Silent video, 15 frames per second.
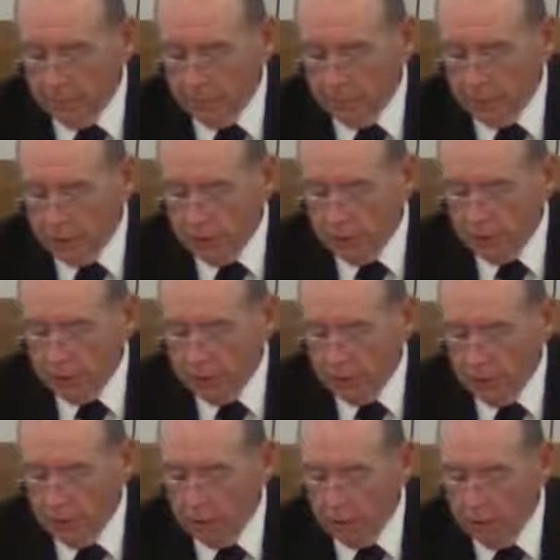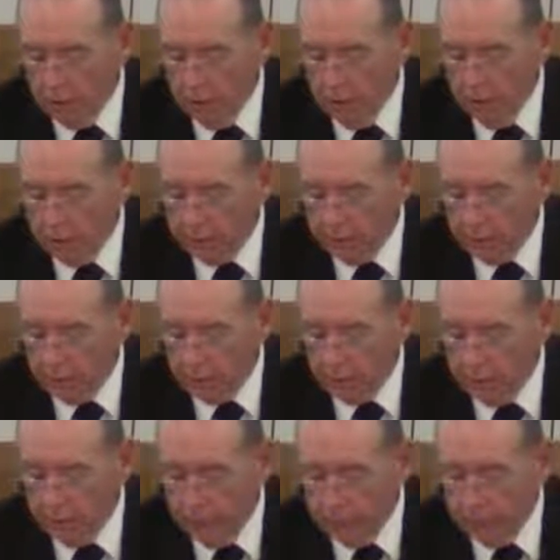when she was a young girl, got
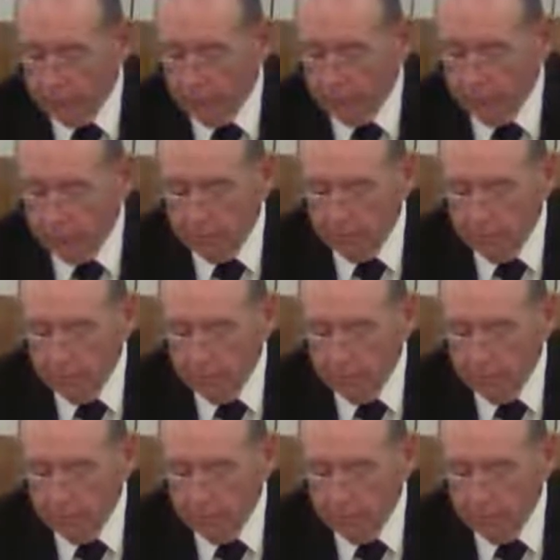herself in trouble